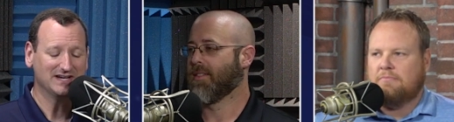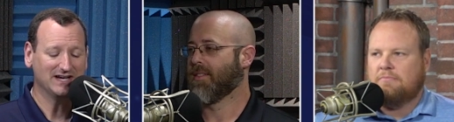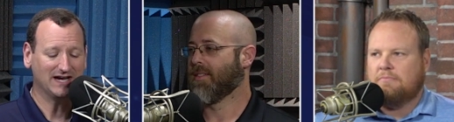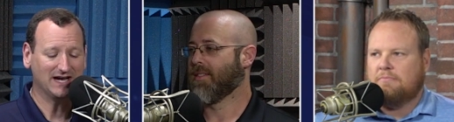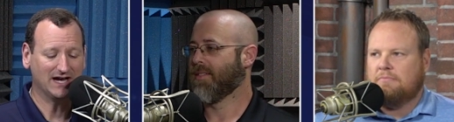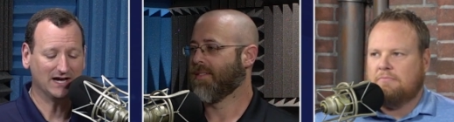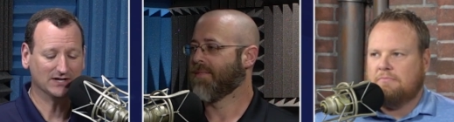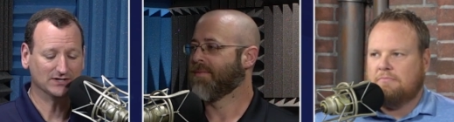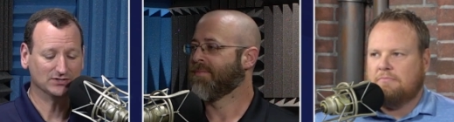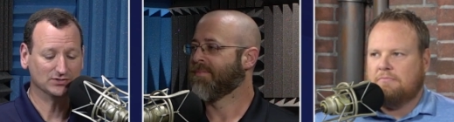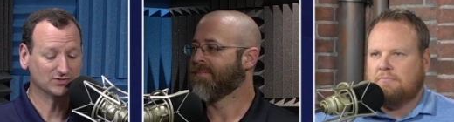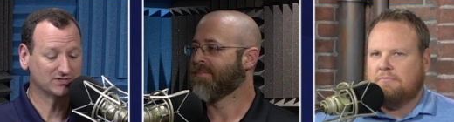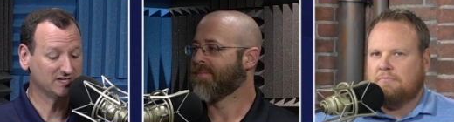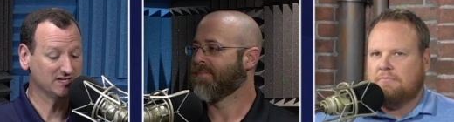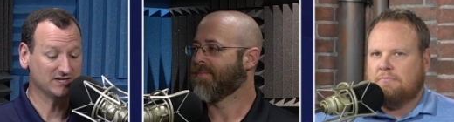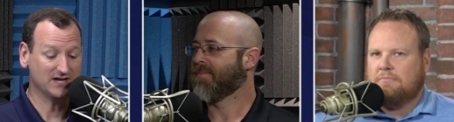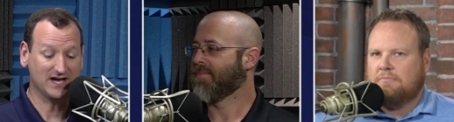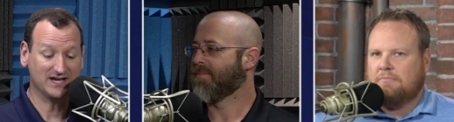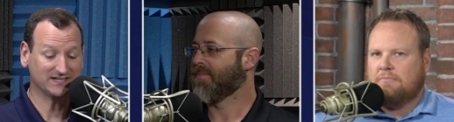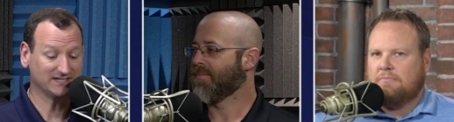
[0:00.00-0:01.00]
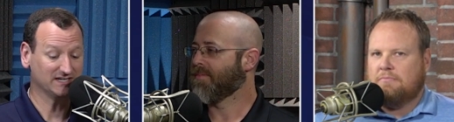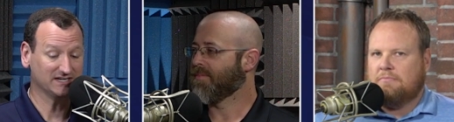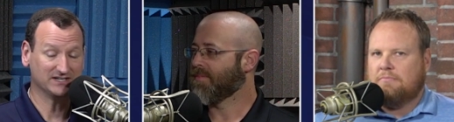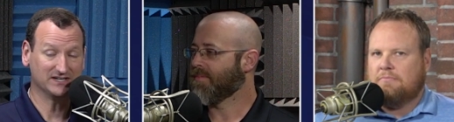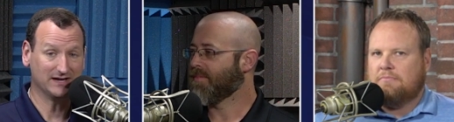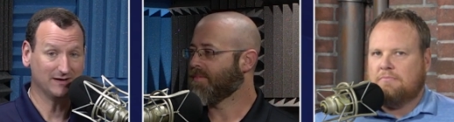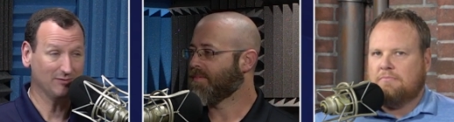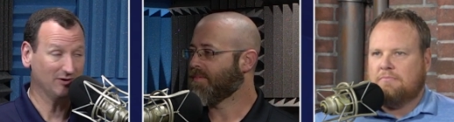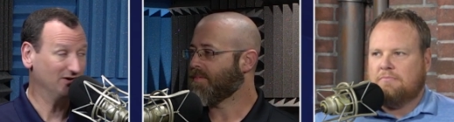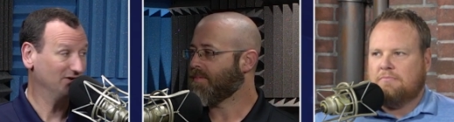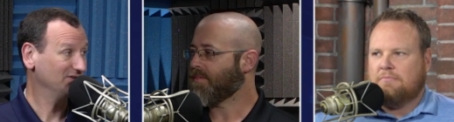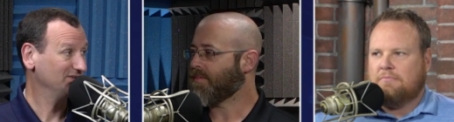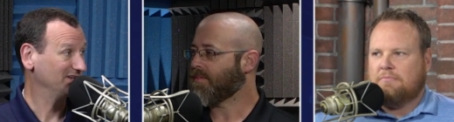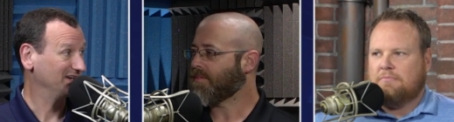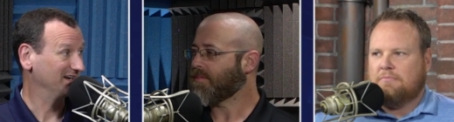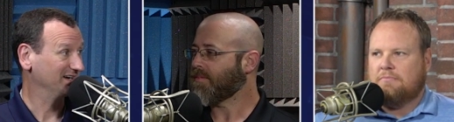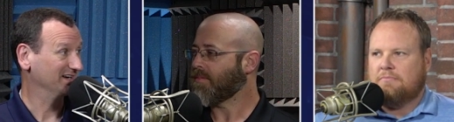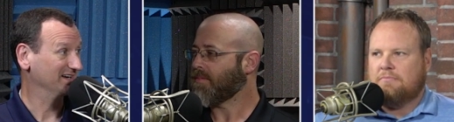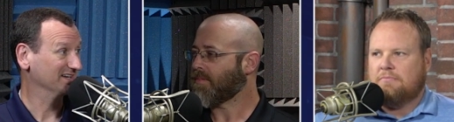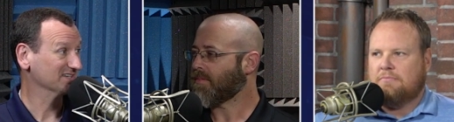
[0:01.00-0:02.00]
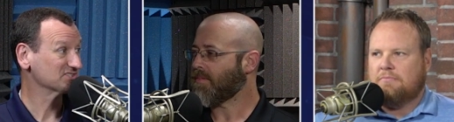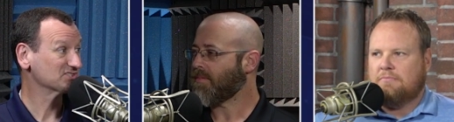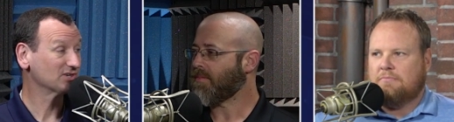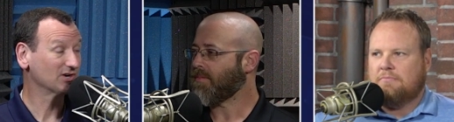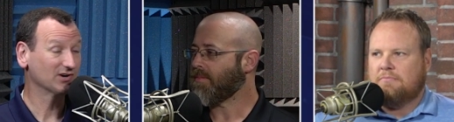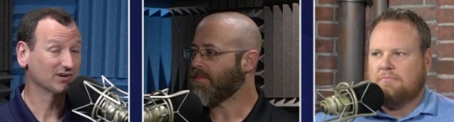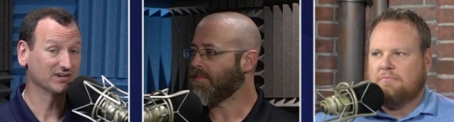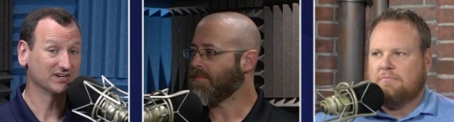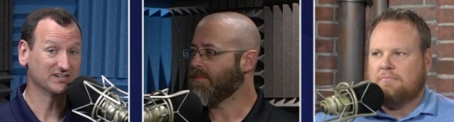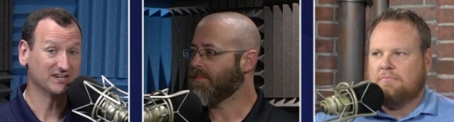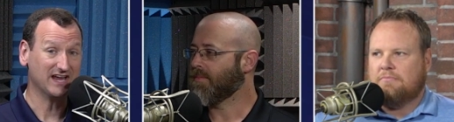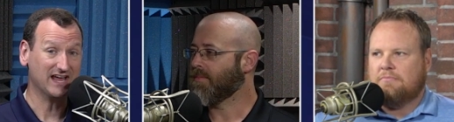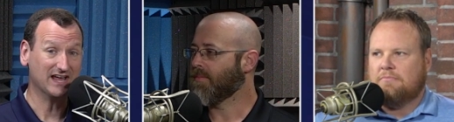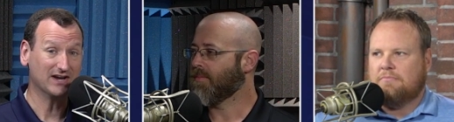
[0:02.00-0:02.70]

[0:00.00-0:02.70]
Speaker 1: Uh, you cannot get a demo, and it is targeted to